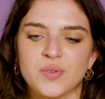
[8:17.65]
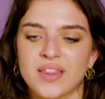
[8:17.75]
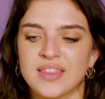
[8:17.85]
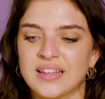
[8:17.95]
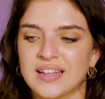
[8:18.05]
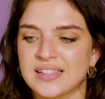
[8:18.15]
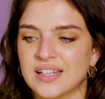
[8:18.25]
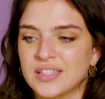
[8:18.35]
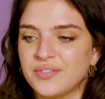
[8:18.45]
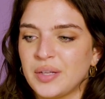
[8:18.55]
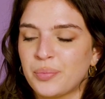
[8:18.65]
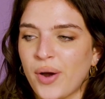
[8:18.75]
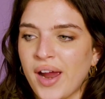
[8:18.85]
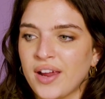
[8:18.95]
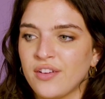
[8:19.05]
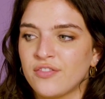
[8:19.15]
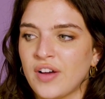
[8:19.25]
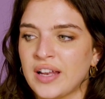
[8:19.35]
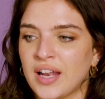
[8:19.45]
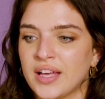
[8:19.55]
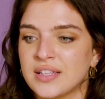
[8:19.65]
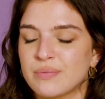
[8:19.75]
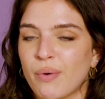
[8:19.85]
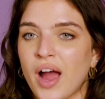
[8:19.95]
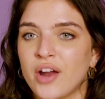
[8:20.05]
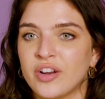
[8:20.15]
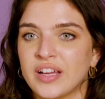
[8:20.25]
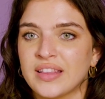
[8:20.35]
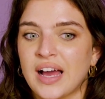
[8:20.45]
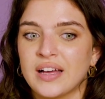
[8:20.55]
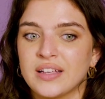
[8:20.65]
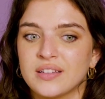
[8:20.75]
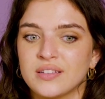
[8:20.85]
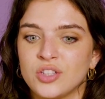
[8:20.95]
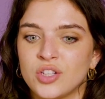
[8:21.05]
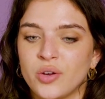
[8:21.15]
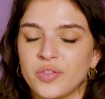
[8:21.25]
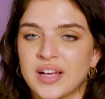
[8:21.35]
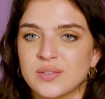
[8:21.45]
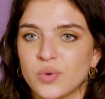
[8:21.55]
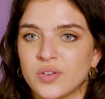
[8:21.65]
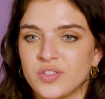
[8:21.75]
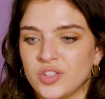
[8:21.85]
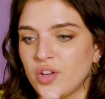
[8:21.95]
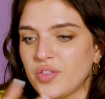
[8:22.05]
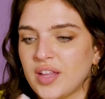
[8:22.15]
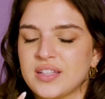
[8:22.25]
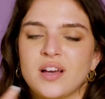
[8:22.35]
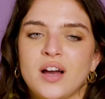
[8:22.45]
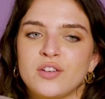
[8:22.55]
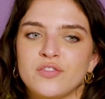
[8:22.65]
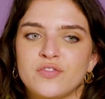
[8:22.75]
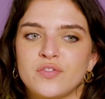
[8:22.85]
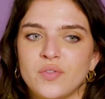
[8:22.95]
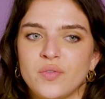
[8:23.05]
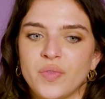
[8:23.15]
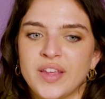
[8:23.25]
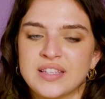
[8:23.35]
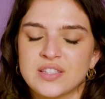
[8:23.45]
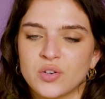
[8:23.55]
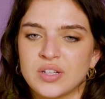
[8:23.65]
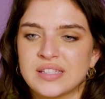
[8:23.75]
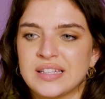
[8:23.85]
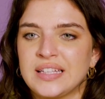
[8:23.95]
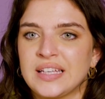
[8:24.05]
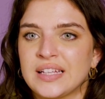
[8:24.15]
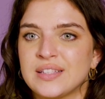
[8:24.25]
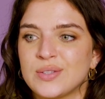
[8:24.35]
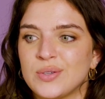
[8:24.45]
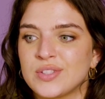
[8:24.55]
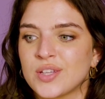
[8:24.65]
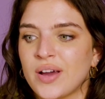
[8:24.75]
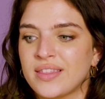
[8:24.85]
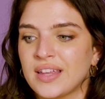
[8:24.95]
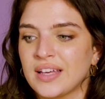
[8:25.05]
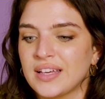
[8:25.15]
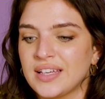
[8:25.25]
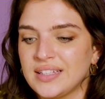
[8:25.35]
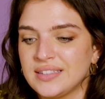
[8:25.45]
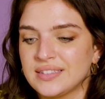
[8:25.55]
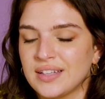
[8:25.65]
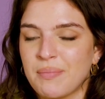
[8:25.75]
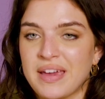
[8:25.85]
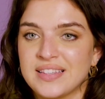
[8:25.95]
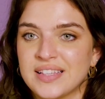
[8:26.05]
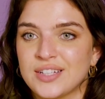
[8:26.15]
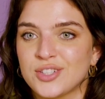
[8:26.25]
So I think that's actually really brave and like inspiring, that, you know, that's what, you know, that's kind of his song is leaning into. So I think he's amazing